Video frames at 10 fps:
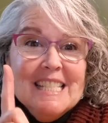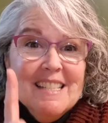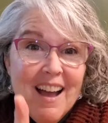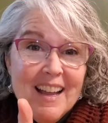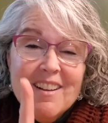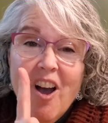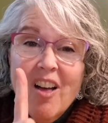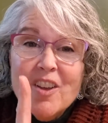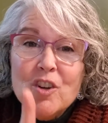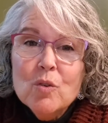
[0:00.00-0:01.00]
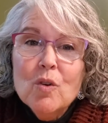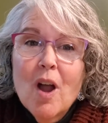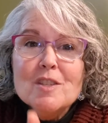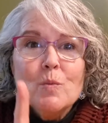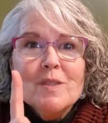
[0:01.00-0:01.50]
dying on the
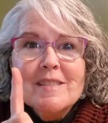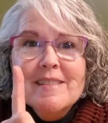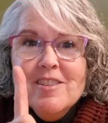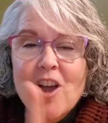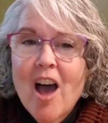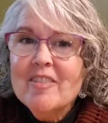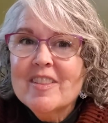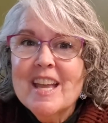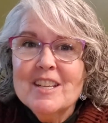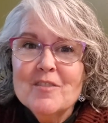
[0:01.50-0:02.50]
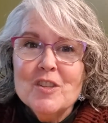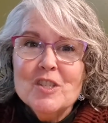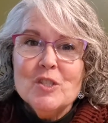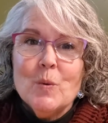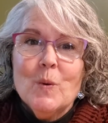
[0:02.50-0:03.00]
cross was not the end of the
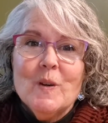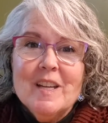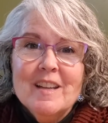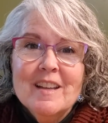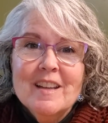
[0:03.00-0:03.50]
story.